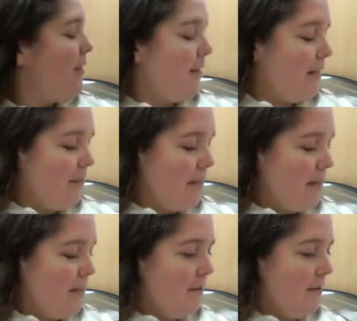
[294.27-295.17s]
But they
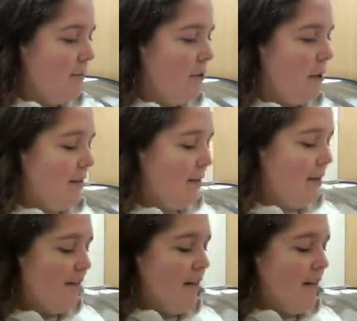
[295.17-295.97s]
do some pretty good stuff.